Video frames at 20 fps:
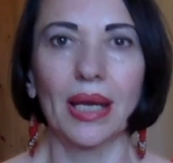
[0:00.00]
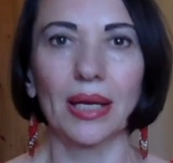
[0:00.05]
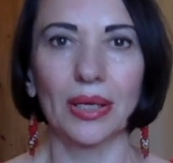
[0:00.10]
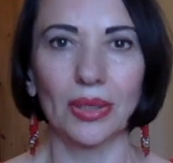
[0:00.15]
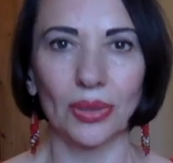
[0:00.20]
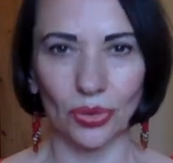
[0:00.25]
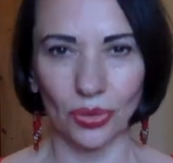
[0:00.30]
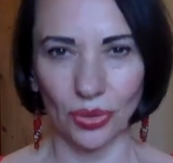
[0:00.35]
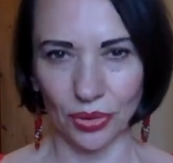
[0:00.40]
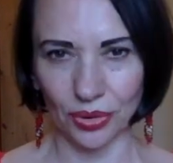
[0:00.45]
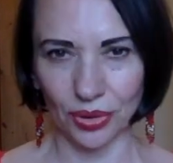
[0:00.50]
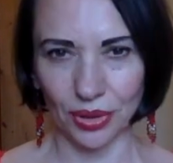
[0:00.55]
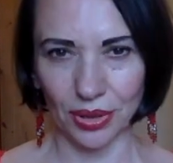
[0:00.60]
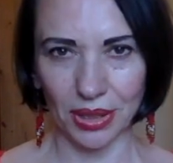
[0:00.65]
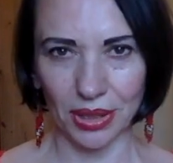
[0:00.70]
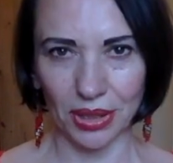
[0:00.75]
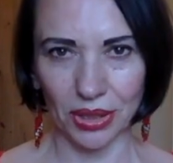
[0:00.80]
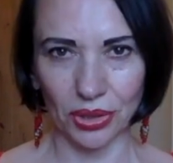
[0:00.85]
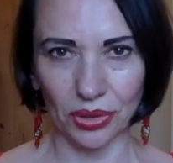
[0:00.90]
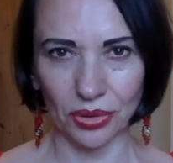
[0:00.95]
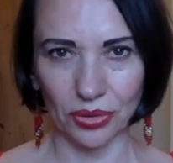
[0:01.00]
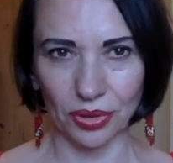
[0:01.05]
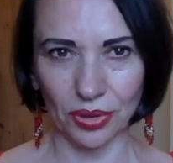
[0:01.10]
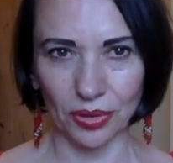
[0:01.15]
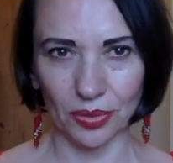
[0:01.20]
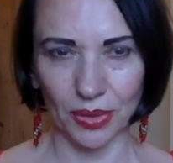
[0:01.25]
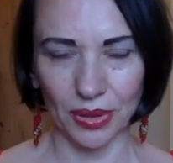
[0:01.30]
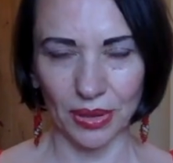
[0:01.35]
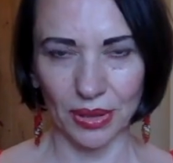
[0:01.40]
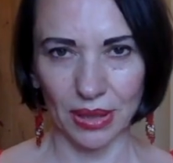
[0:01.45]
So coordination
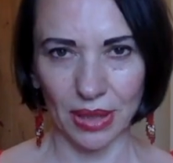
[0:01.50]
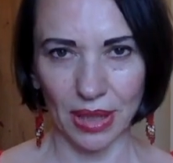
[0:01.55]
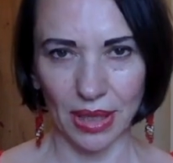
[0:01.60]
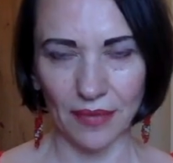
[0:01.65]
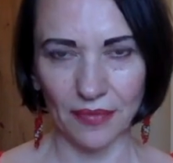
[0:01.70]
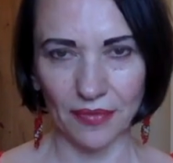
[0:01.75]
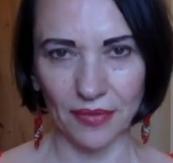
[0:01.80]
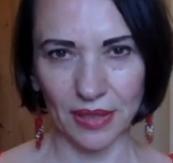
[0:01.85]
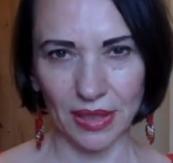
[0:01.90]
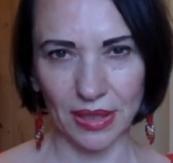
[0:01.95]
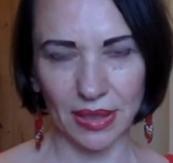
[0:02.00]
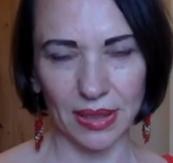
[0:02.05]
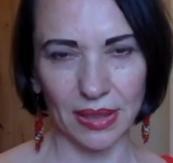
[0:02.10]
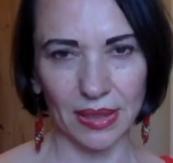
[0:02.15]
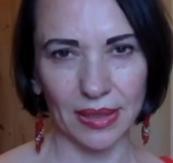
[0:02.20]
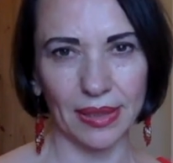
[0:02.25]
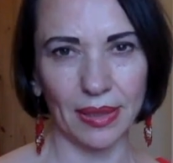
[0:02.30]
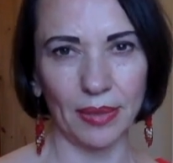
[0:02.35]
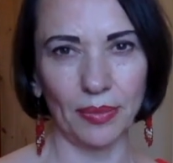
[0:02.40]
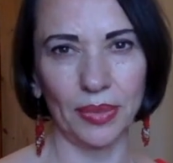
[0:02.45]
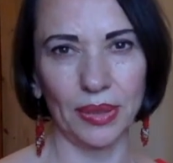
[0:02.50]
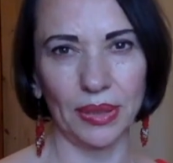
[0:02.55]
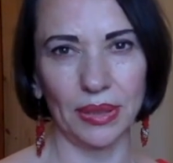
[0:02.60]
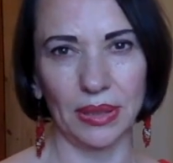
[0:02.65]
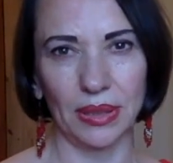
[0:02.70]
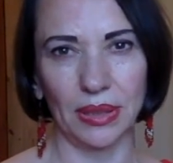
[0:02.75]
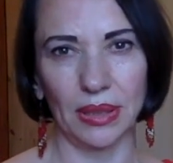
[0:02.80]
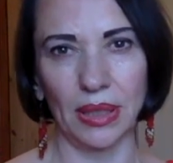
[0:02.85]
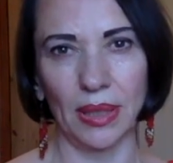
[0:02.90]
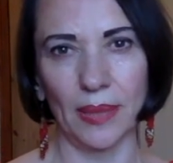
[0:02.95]
treatments. If this is
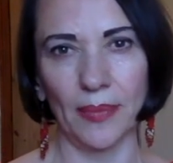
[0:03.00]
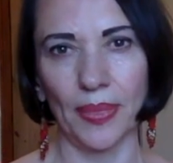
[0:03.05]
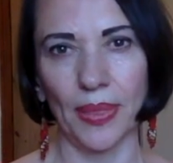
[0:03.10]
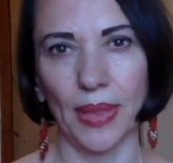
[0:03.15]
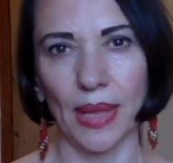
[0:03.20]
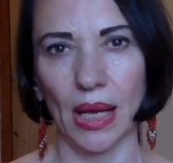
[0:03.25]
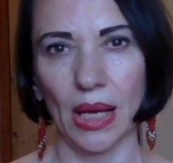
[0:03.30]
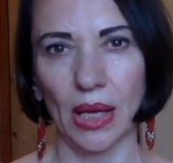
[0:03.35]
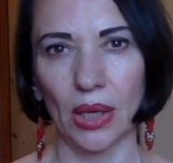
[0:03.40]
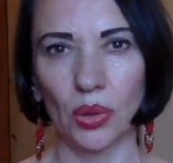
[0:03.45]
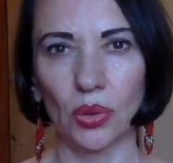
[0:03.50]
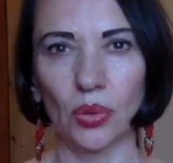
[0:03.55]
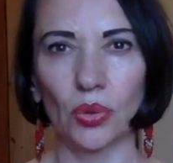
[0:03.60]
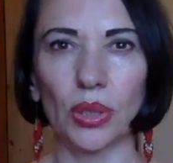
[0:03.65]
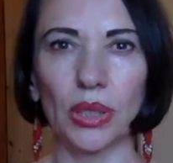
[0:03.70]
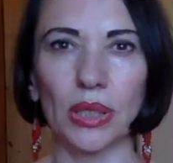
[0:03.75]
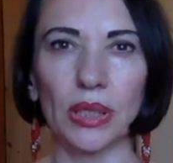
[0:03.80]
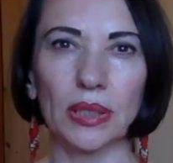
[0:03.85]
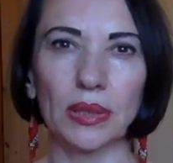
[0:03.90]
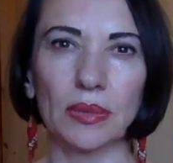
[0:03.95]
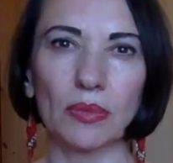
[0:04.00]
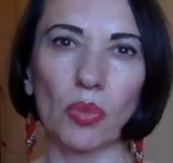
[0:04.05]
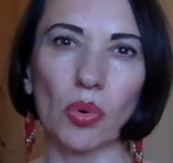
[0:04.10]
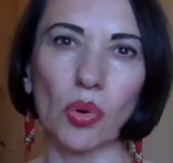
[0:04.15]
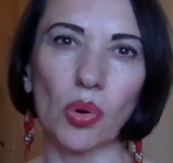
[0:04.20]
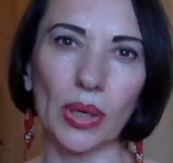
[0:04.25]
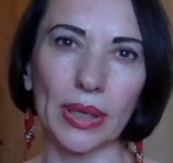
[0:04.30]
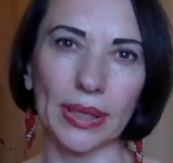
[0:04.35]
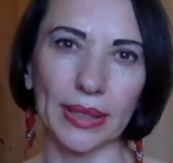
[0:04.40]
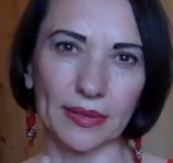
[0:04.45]
somebody who is
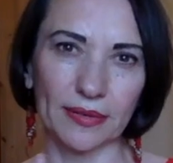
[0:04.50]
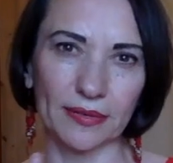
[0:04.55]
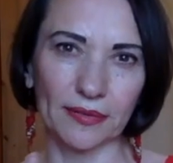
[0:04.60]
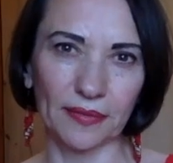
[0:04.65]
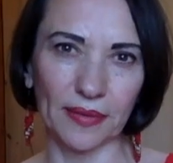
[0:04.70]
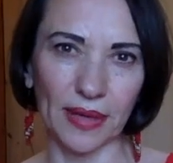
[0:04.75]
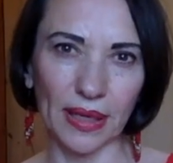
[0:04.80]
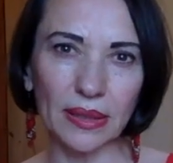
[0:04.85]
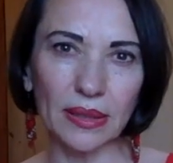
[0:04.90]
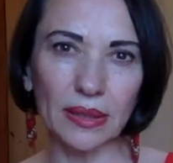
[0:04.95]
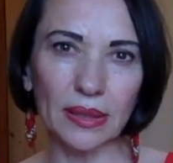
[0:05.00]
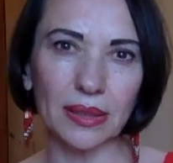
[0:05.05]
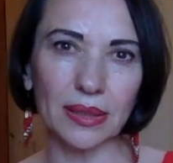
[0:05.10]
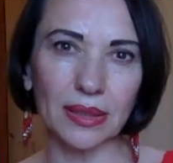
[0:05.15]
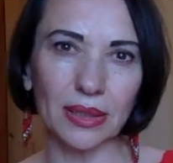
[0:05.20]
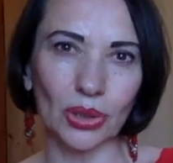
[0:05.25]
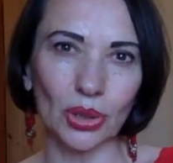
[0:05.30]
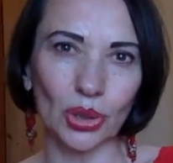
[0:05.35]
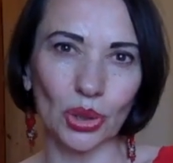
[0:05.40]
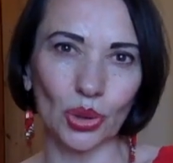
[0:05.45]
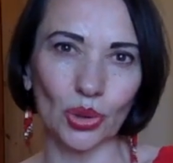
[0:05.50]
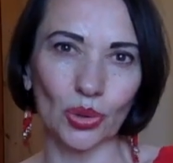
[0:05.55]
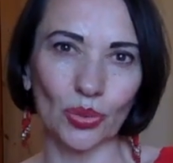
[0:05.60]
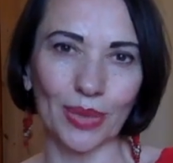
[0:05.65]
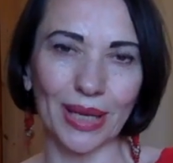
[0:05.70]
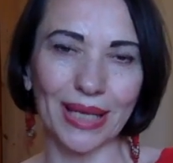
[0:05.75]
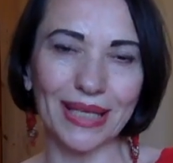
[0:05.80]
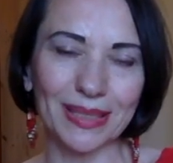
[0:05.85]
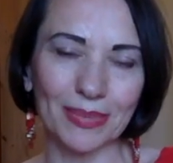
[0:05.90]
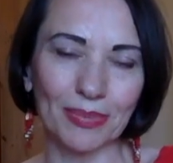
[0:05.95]
more advanced in terms
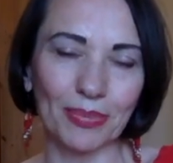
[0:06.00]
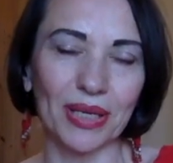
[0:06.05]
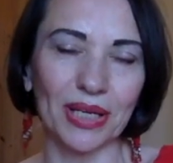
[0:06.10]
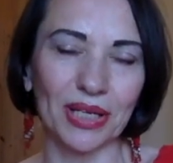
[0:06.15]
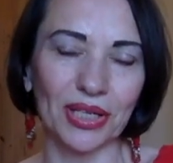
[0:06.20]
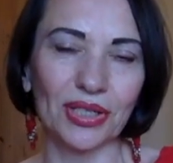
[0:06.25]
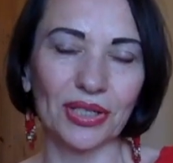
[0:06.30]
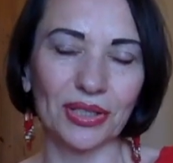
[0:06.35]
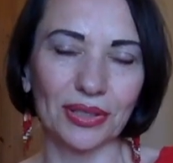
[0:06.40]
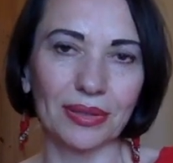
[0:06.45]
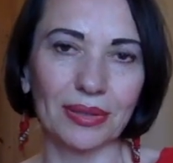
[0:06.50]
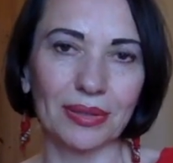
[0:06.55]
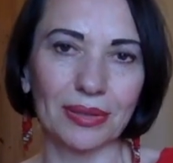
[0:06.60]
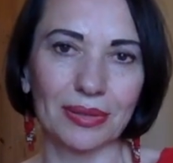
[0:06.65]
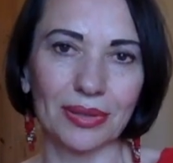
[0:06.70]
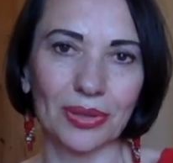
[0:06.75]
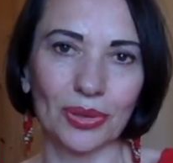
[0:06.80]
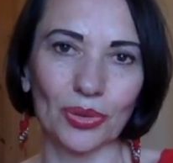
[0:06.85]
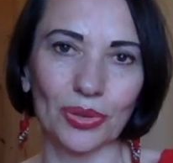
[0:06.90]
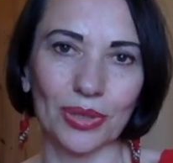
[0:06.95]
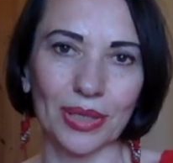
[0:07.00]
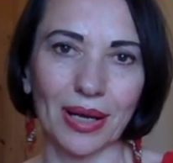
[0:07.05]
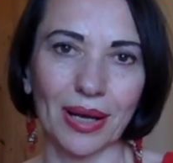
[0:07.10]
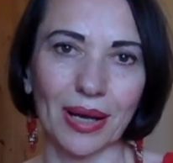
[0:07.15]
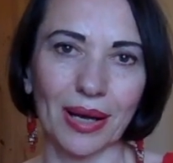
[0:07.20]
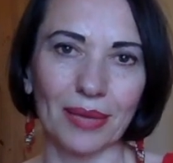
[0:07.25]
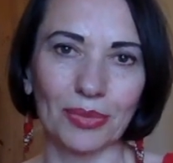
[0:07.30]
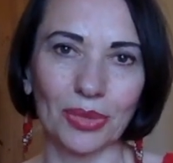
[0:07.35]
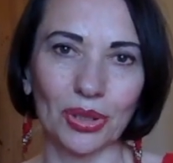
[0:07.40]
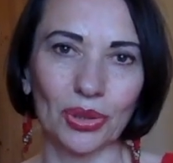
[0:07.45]
as patient, so they're
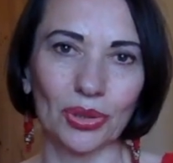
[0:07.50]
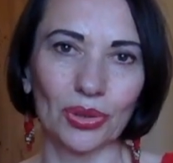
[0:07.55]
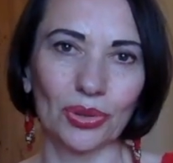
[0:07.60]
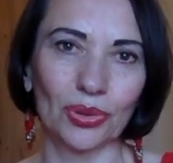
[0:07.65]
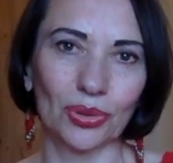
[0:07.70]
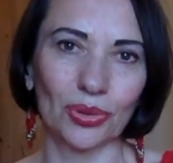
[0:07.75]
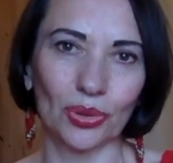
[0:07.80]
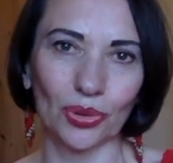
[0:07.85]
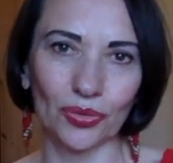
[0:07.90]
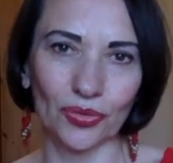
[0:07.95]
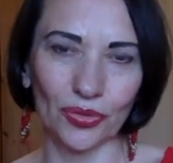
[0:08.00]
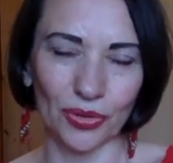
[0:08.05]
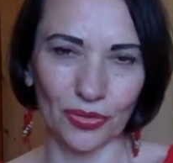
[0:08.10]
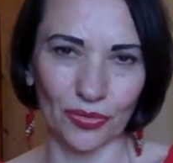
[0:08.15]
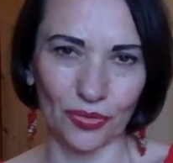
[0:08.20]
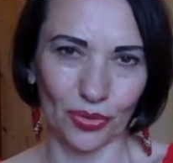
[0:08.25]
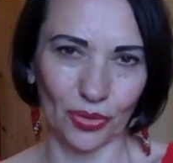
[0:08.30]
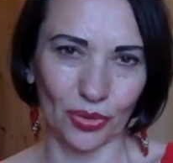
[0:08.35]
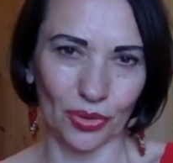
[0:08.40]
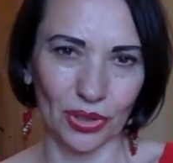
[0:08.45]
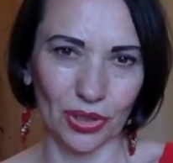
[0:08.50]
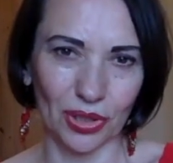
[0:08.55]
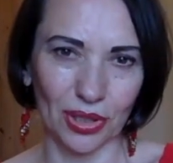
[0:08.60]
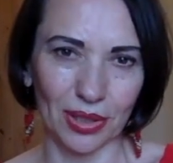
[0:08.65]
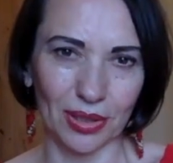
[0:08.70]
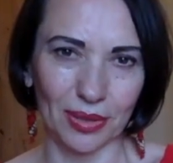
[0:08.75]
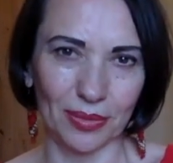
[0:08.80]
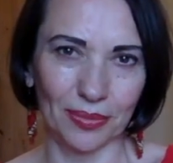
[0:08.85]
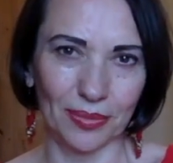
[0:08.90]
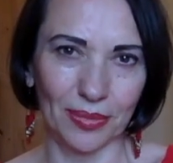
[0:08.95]
coming to you not for the first
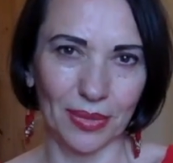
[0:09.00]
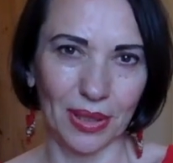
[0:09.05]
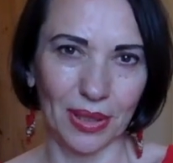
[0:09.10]
time,